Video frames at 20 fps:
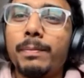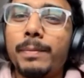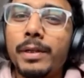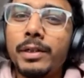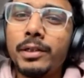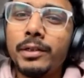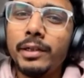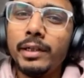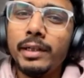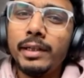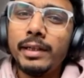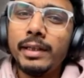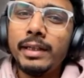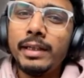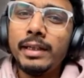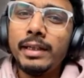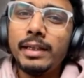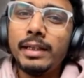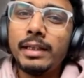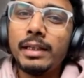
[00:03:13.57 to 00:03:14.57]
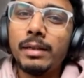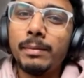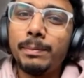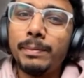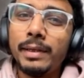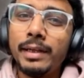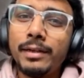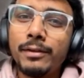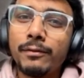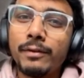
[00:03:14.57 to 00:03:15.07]
particularly in
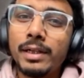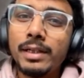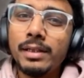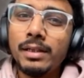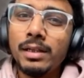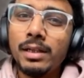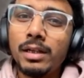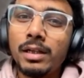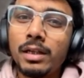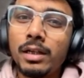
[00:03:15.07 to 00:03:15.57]
applied one,